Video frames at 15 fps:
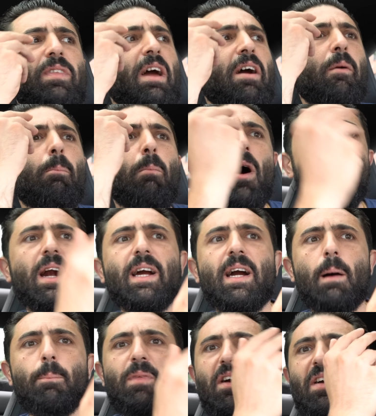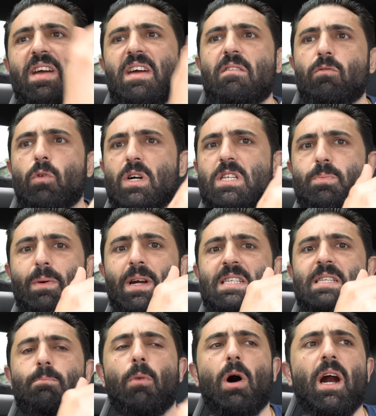their markup, their invoice
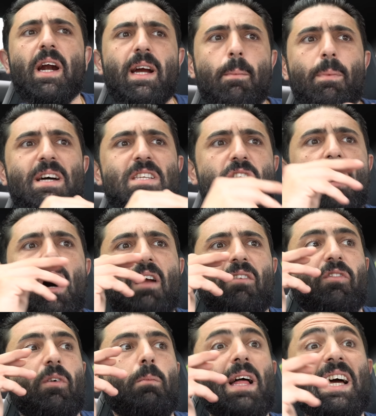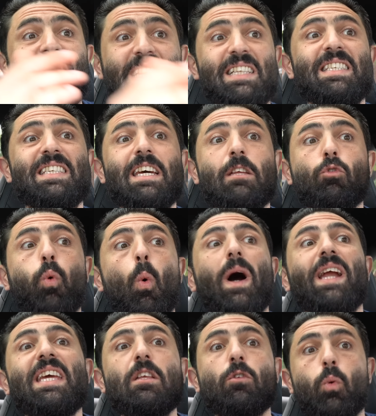price markup has gone from, like, let's say
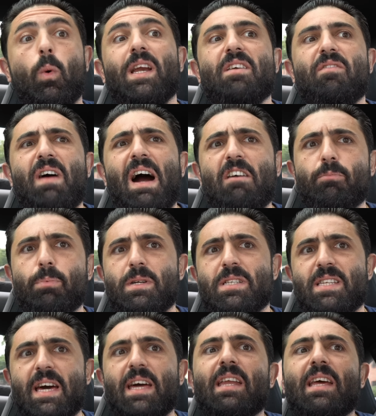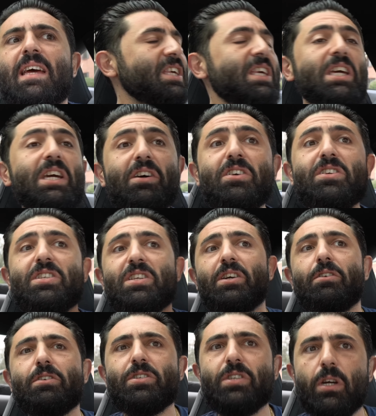20, 25%
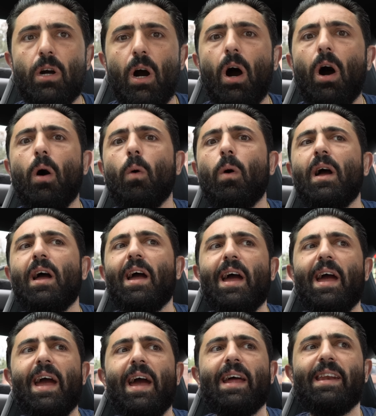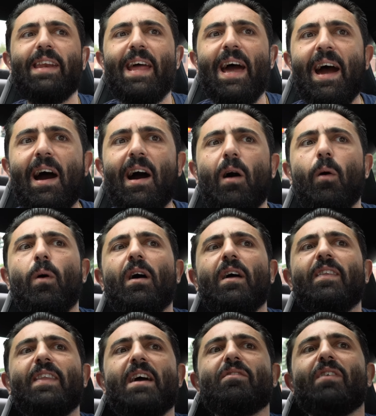years ago, and now
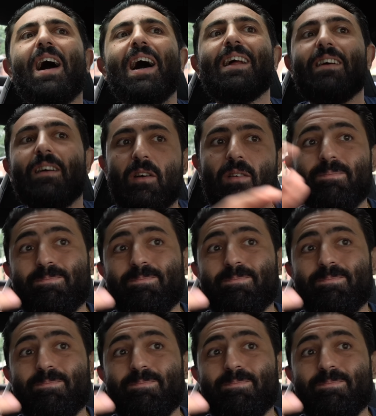they've got to